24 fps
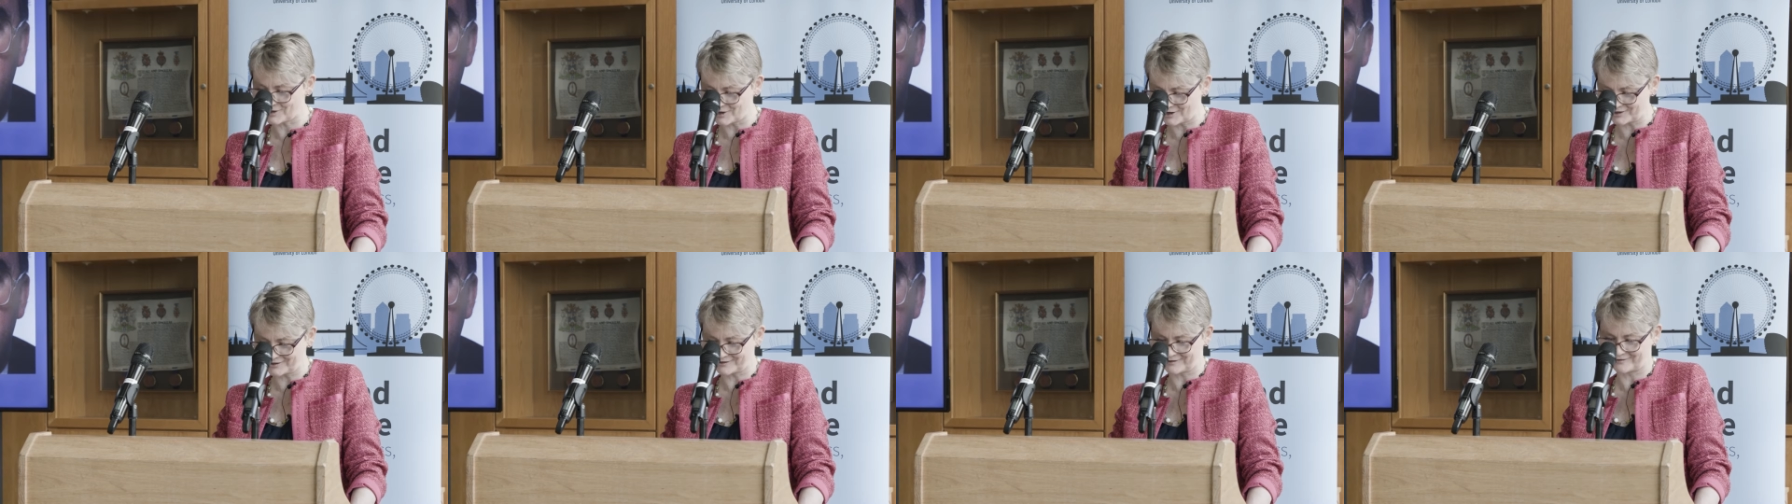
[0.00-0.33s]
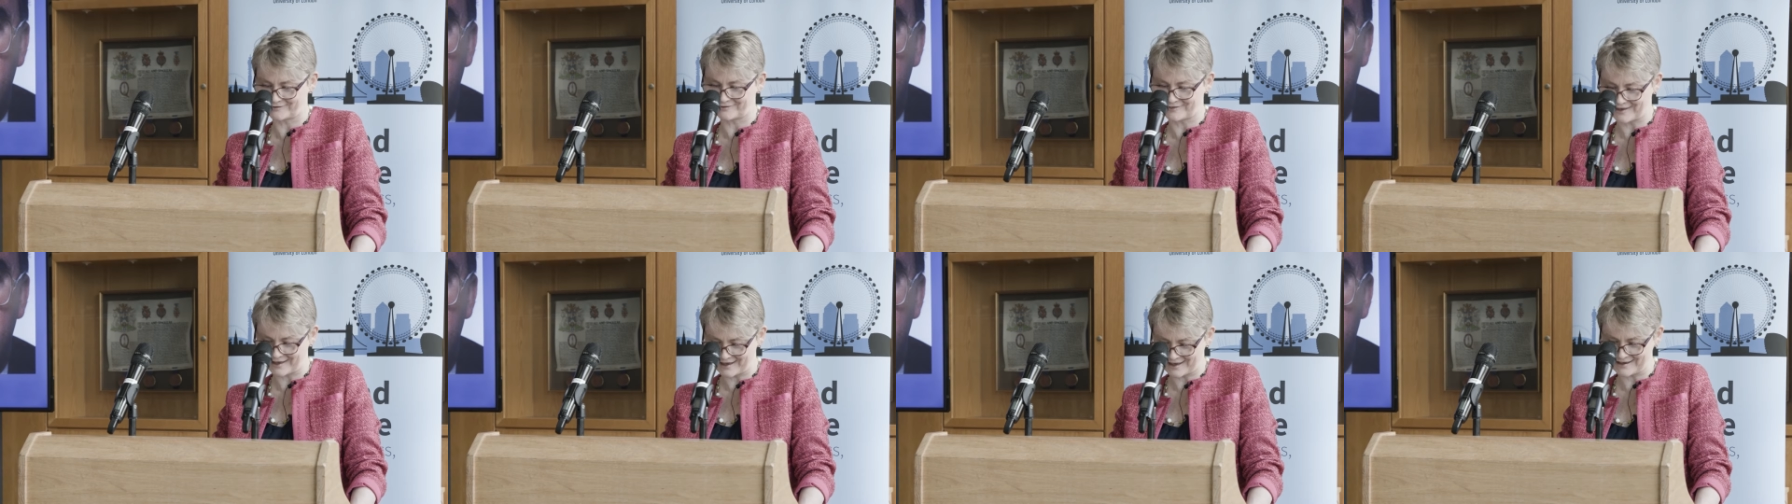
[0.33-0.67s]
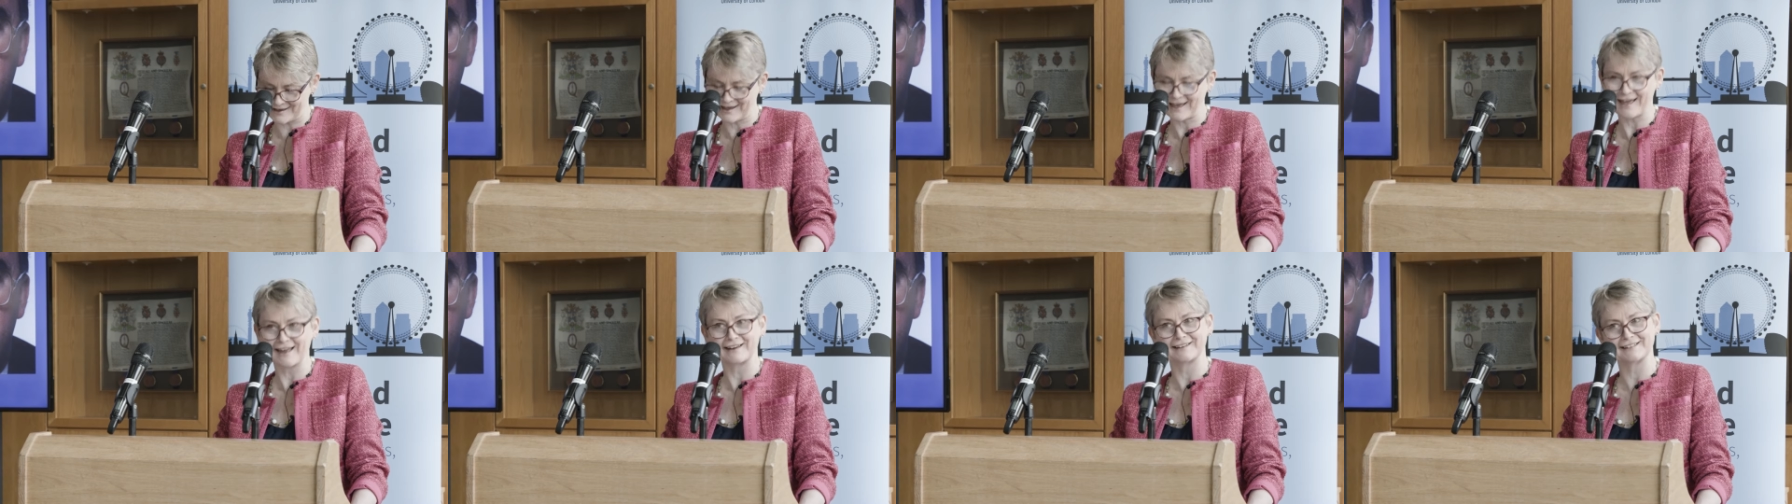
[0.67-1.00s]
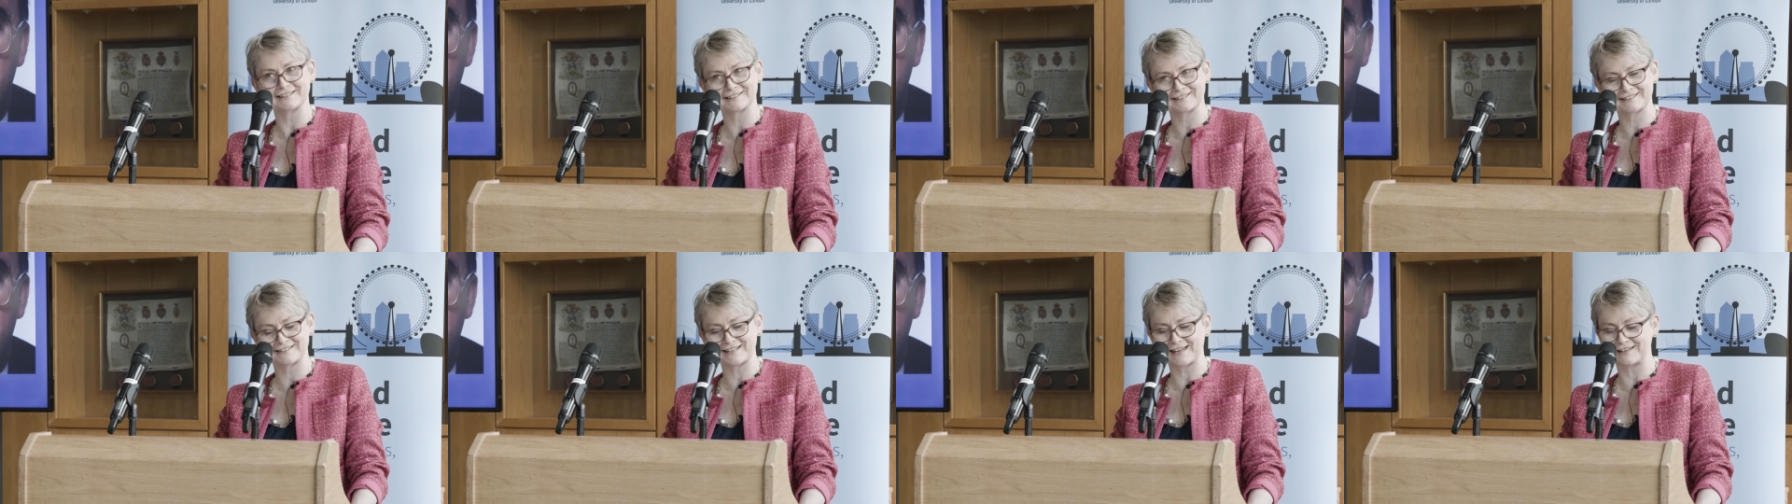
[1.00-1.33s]
good thing
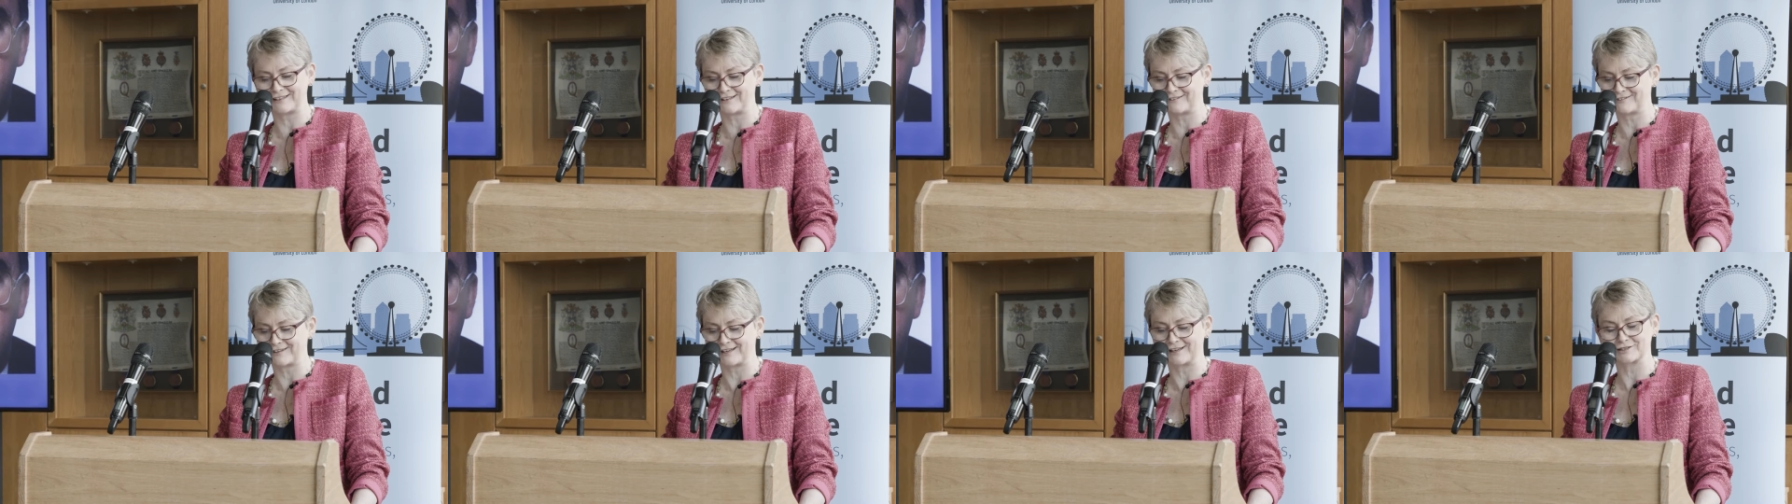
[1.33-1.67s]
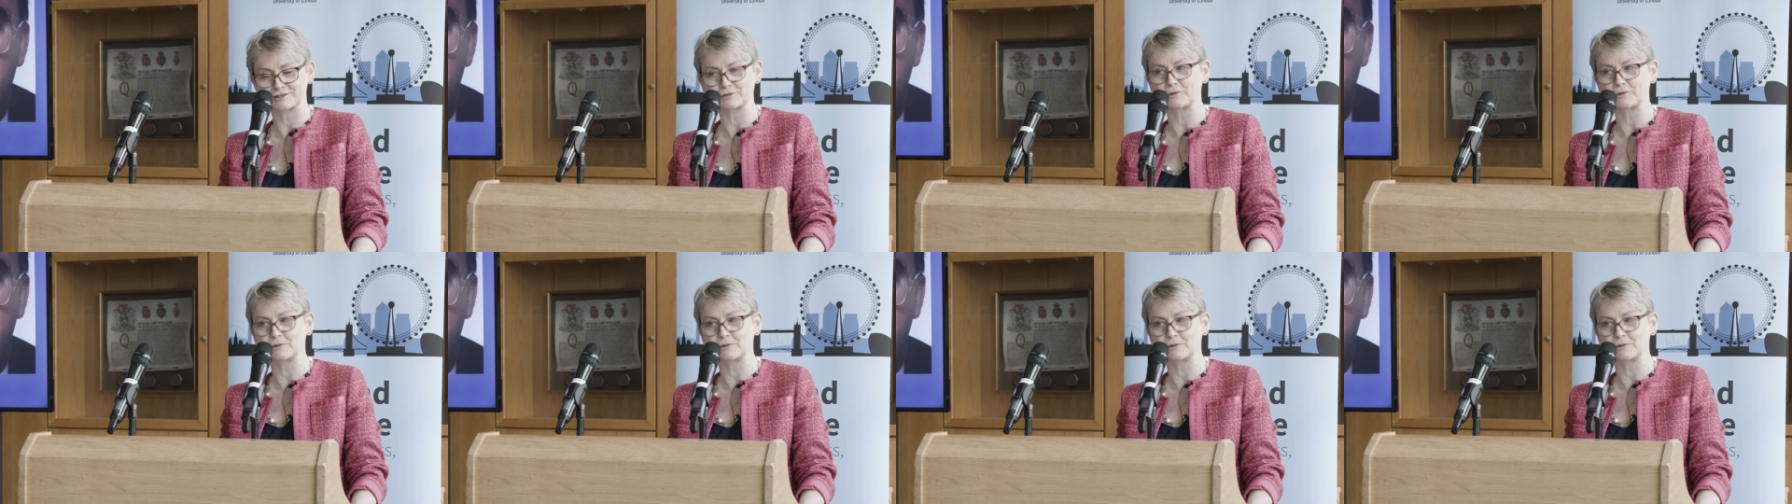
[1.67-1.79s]
and a steady thing.